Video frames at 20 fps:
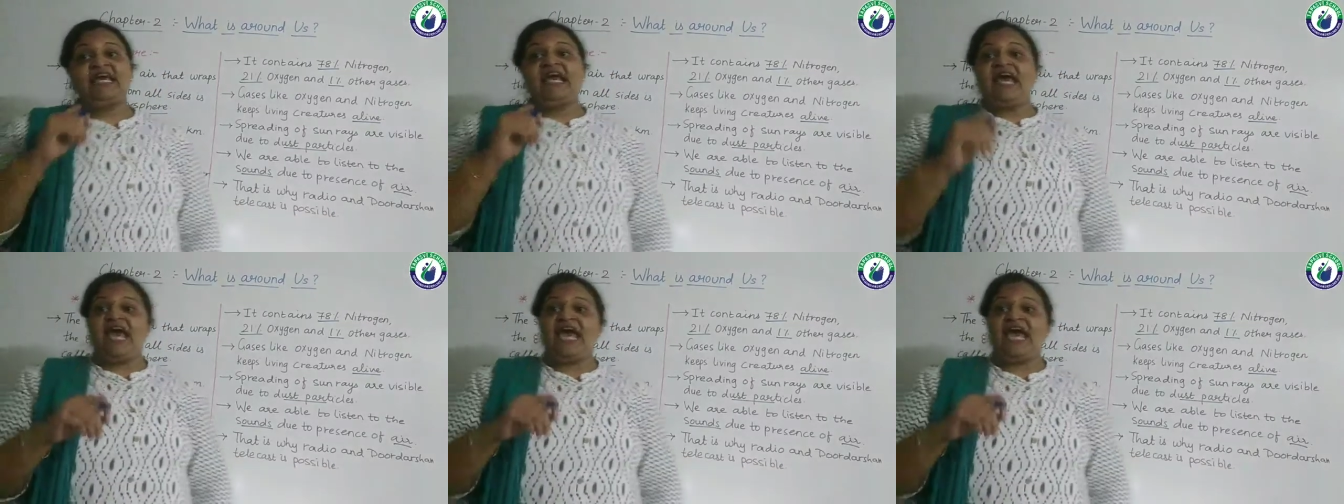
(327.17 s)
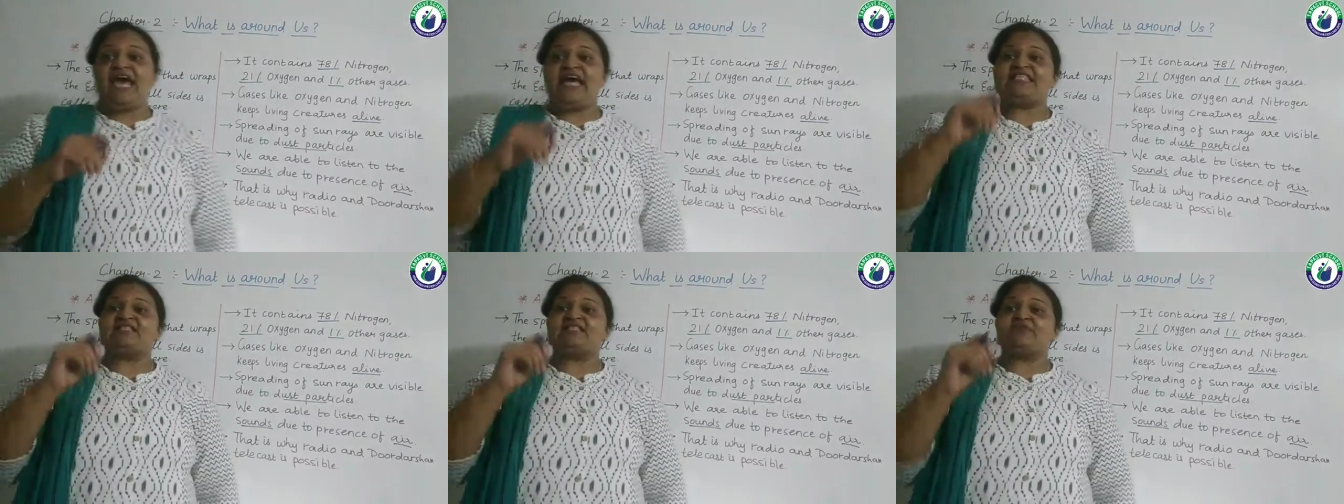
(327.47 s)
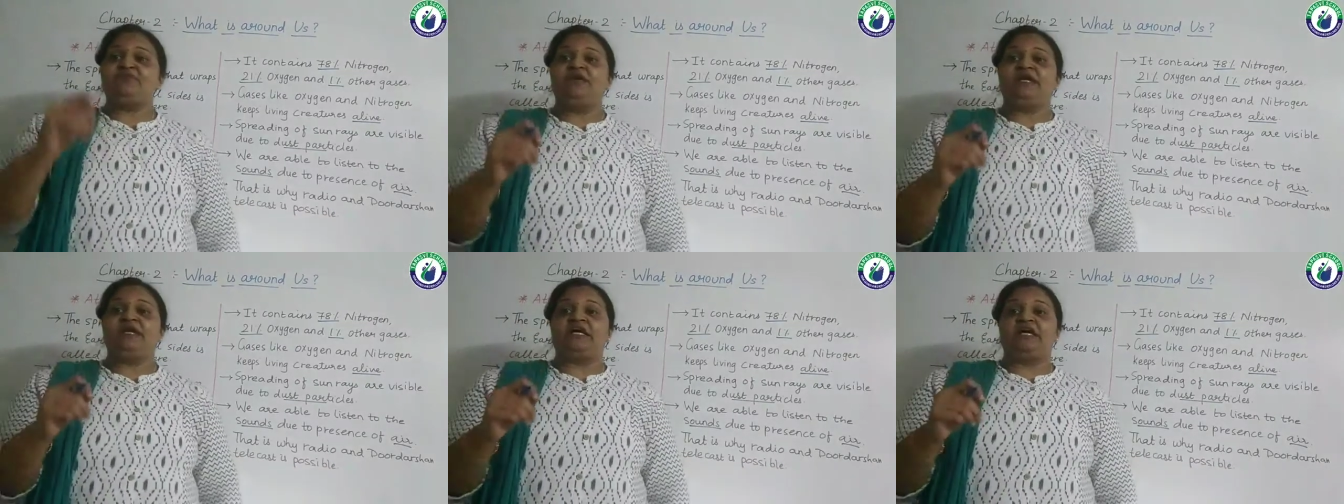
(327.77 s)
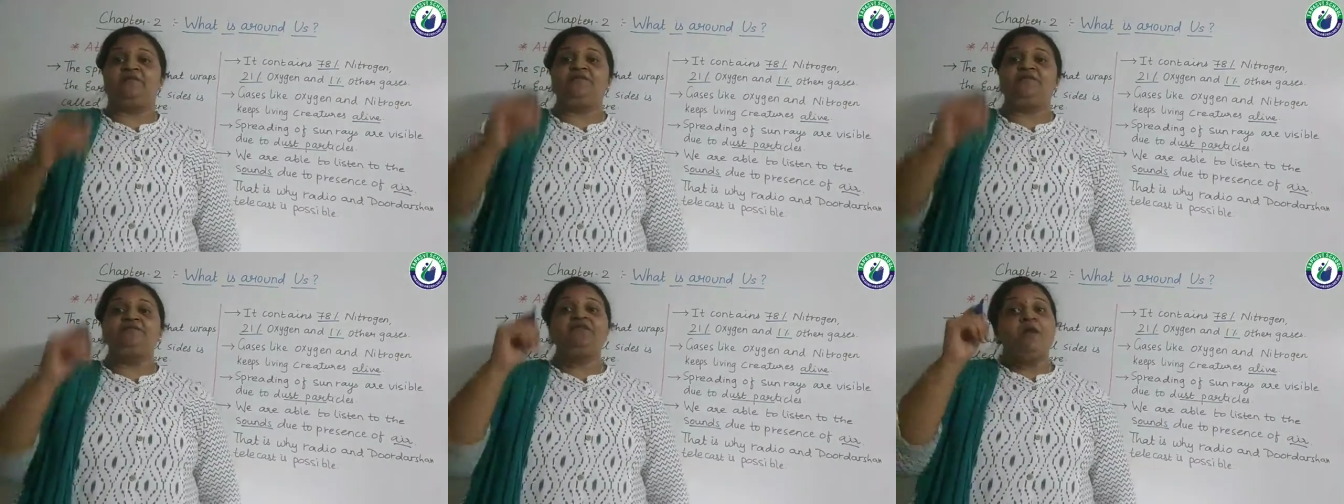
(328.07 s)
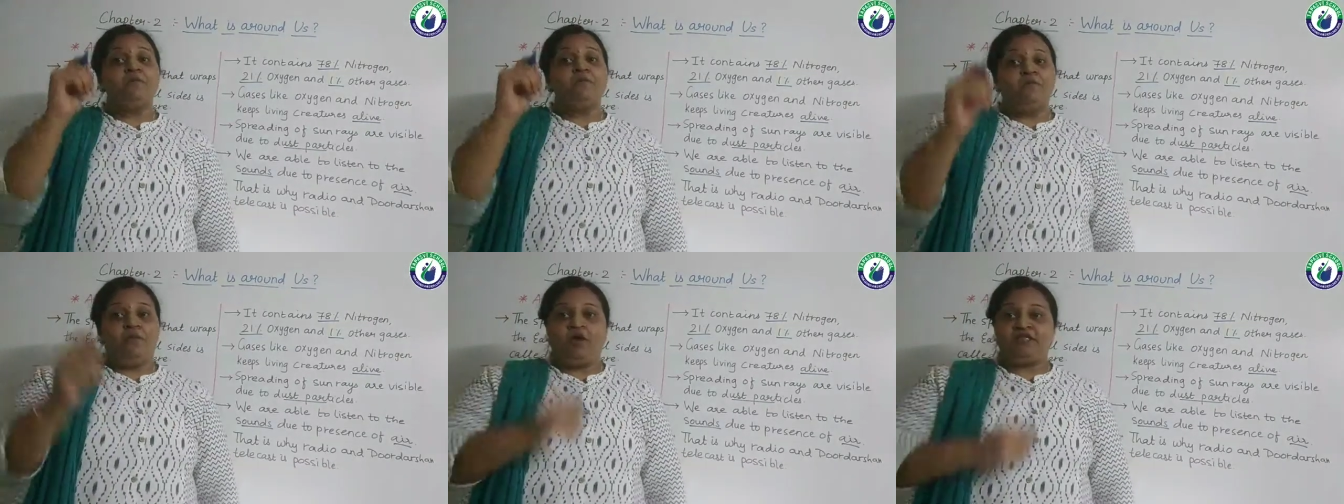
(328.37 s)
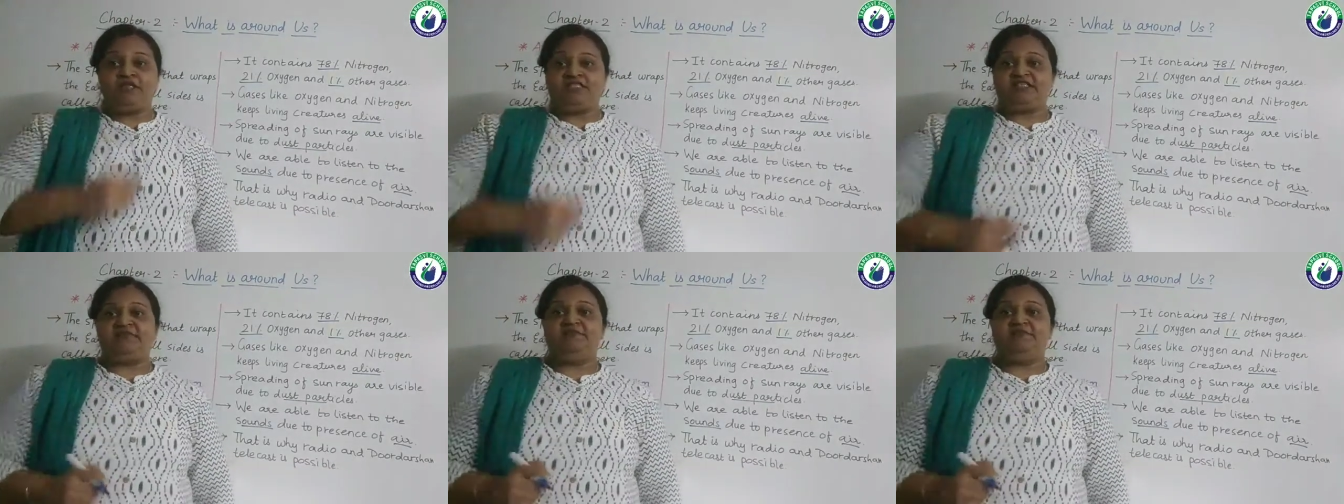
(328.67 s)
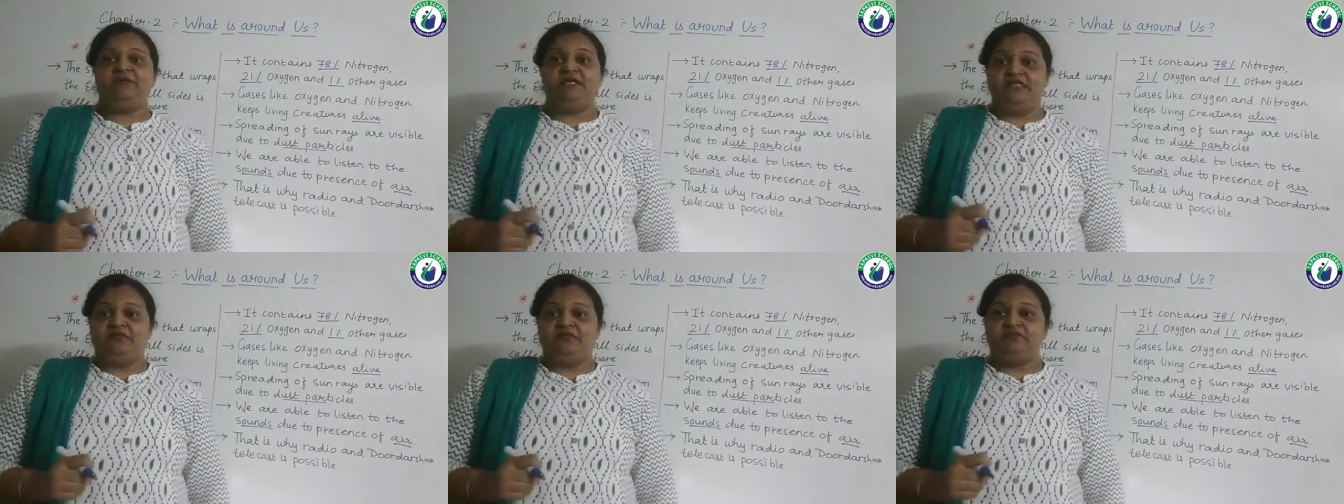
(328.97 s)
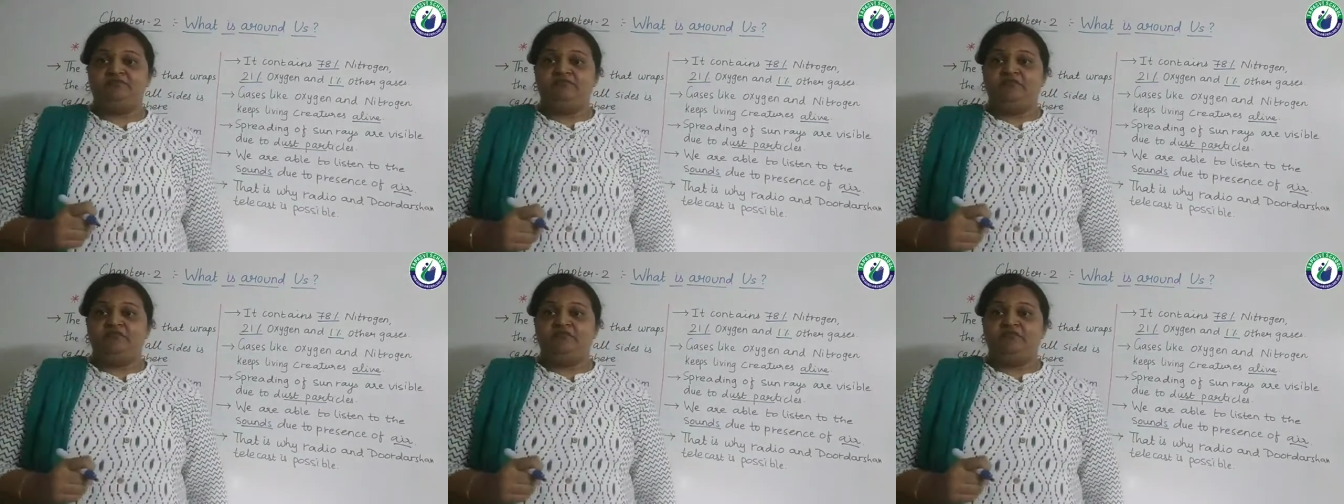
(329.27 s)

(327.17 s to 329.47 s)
has become possible